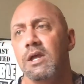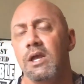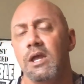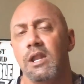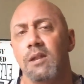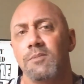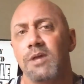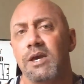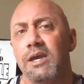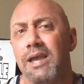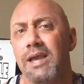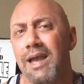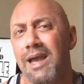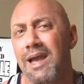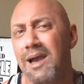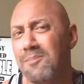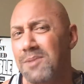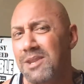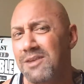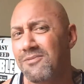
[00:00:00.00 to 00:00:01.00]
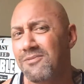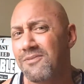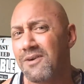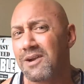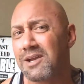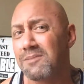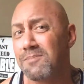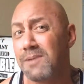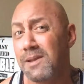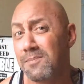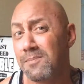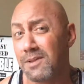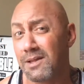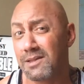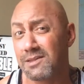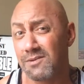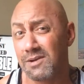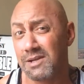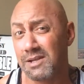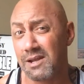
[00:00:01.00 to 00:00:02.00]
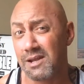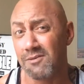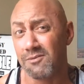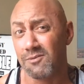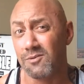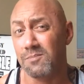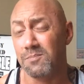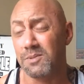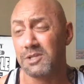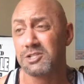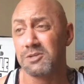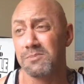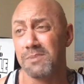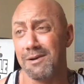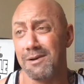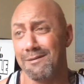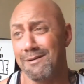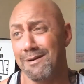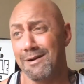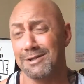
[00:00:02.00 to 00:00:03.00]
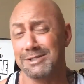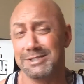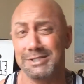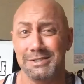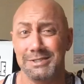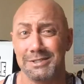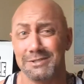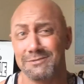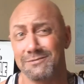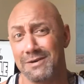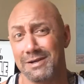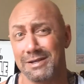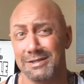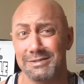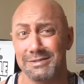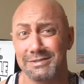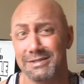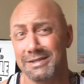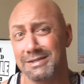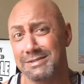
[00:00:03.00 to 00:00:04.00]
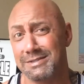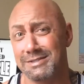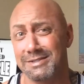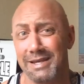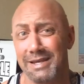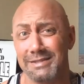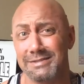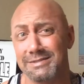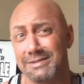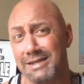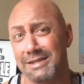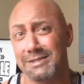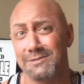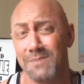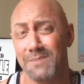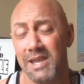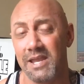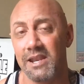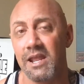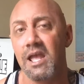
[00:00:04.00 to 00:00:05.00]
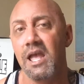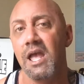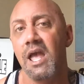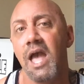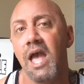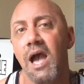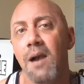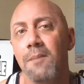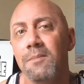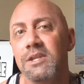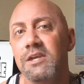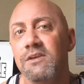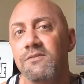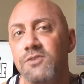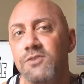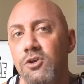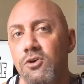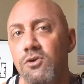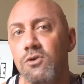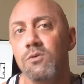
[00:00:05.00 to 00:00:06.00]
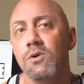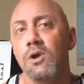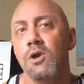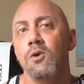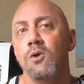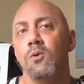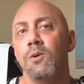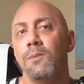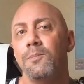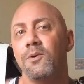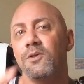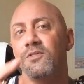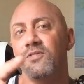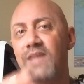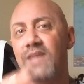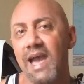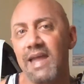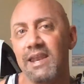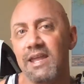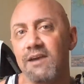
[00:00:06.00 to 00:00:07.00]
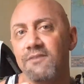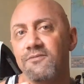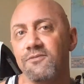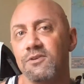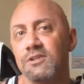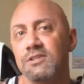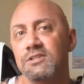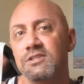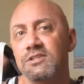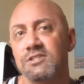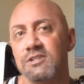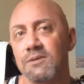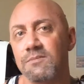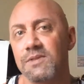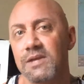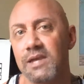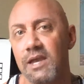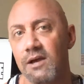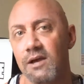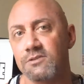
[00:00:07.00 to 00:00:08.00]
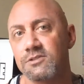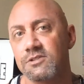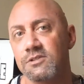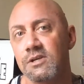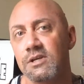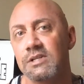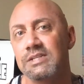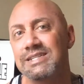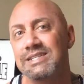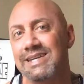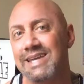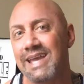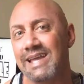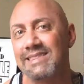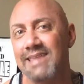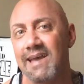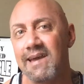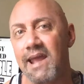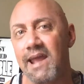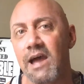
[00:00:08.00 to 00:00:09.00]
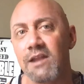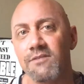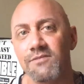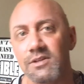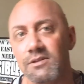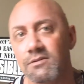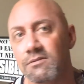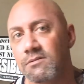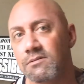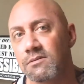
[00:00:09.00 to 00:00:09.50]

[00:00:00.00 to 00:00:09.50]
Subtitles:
and I'm like, how many fucking people out there right now would bitch about, oh, she just fucking sings and dances and gets paid? How many of you would put that effort into something else to get that out of it?